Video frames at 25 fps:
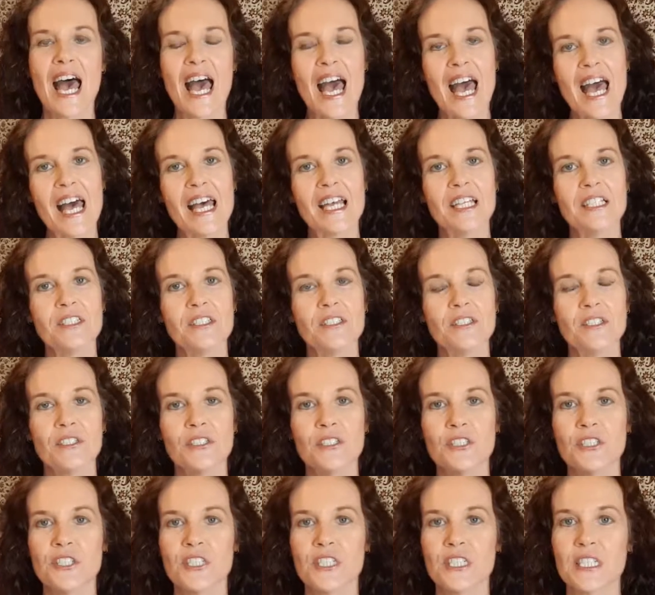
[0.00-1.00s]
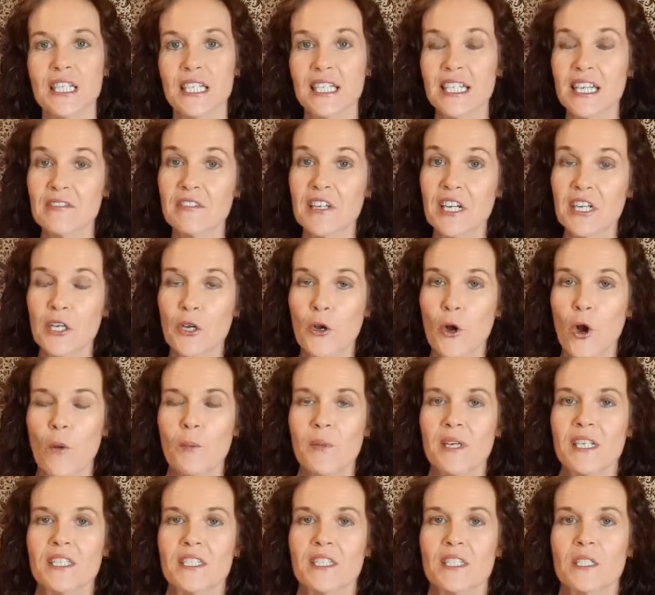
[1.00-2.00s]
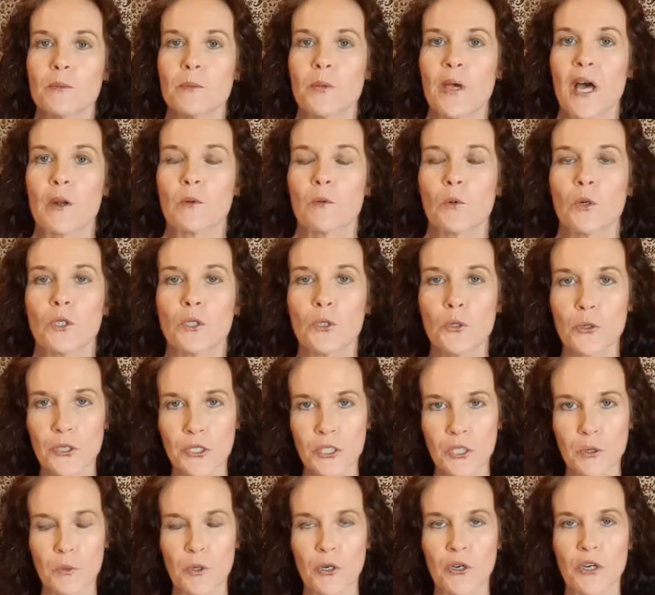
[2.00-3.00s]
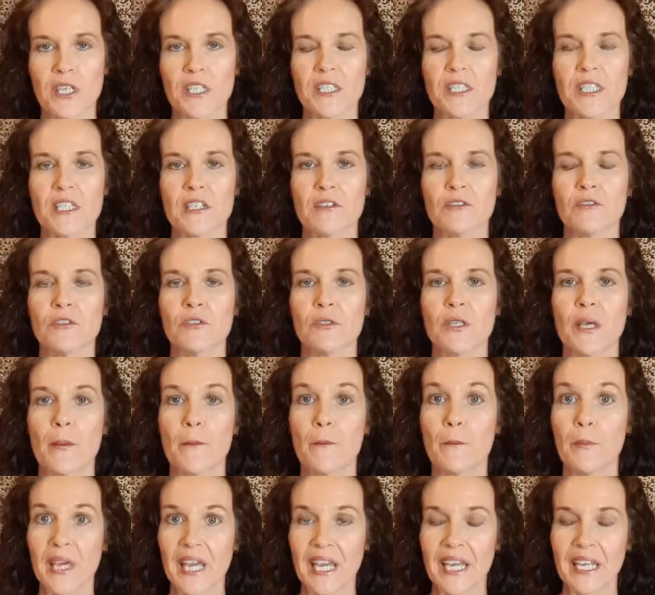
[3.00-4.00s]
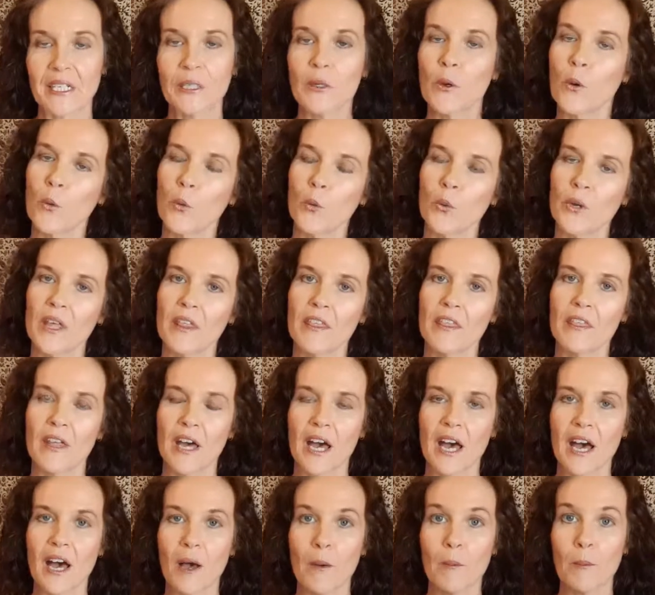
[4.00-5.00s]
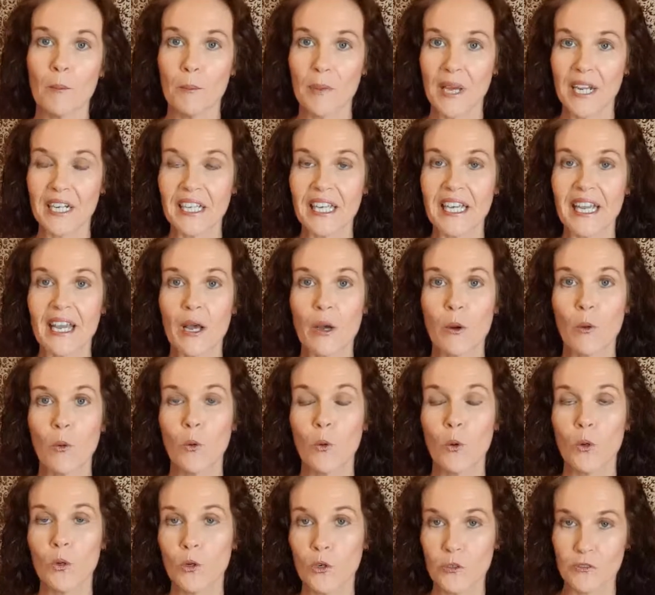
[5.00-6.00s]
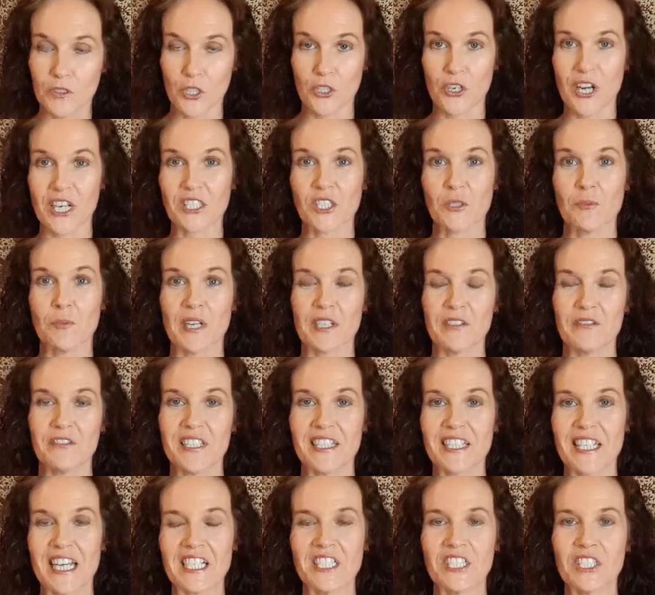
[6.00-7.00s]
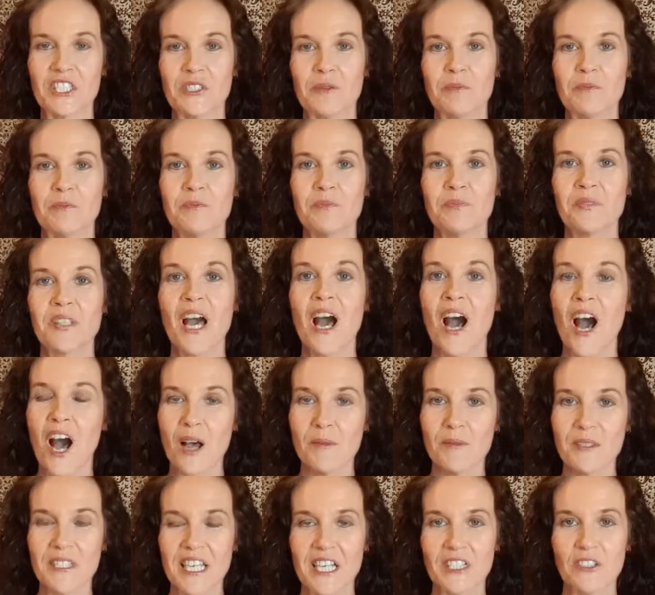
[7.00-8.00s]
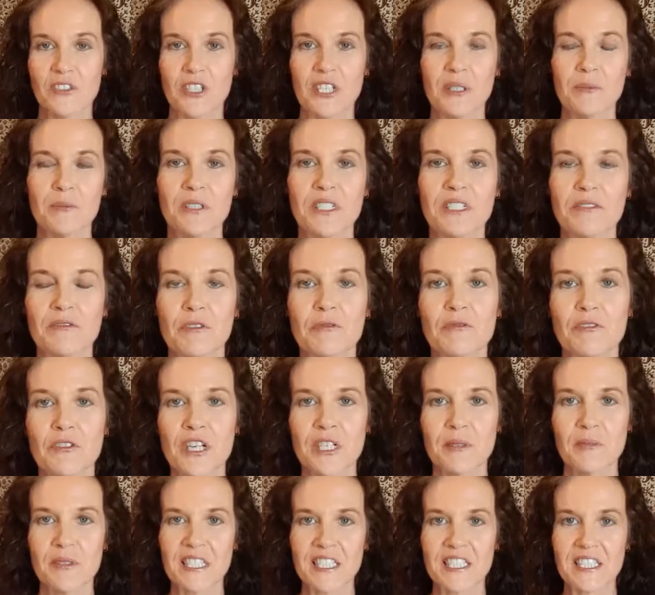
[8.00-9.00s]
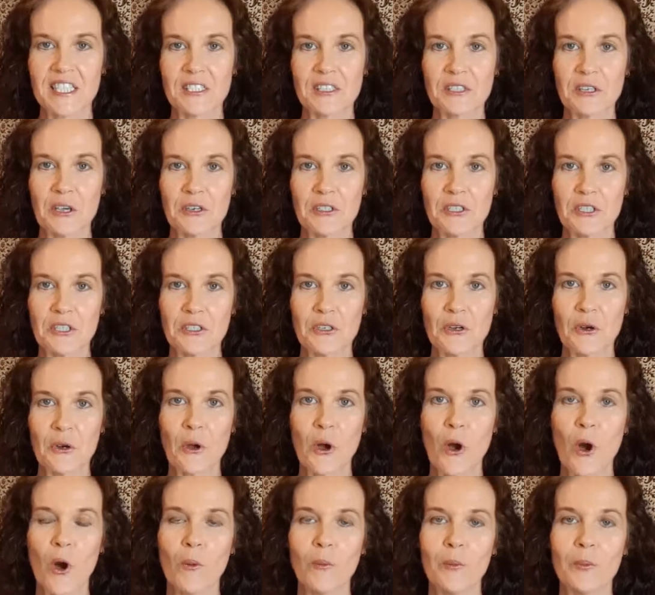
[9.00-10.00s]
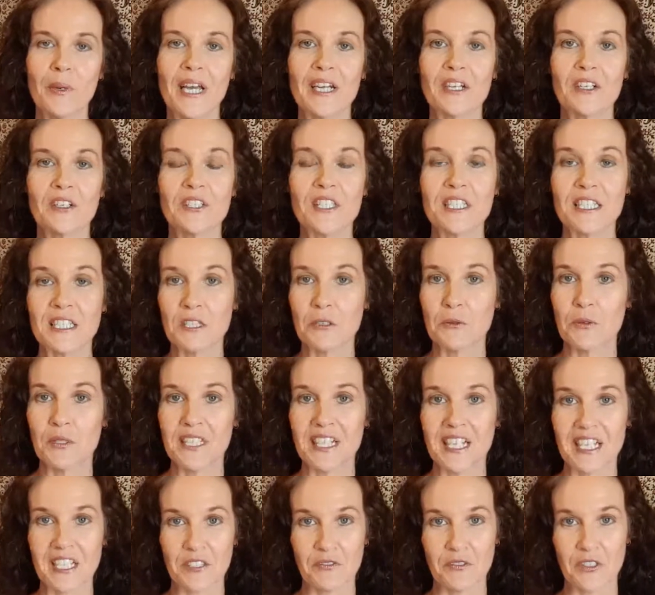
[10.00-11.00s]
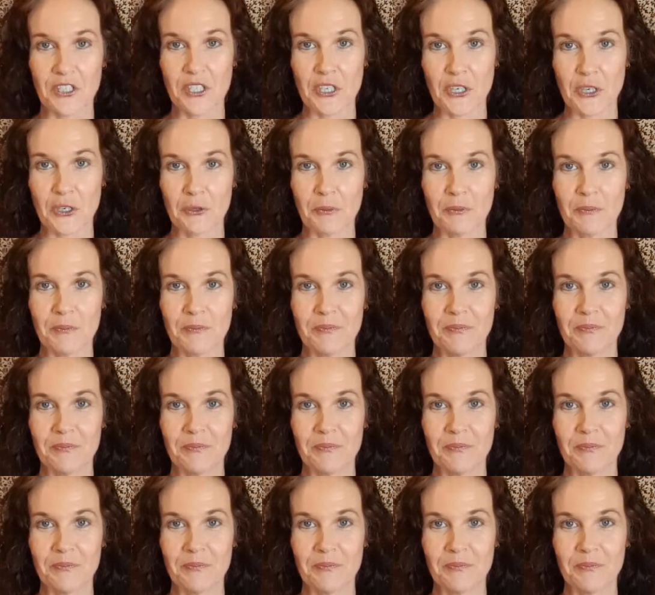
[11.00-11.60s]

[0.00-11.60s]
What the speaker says: and leave any comments about what your experience has been with money or law of attraction manifestation. I'm Sandra Inman from freedomsuccesscoaching.com, and I'll see you in the next video.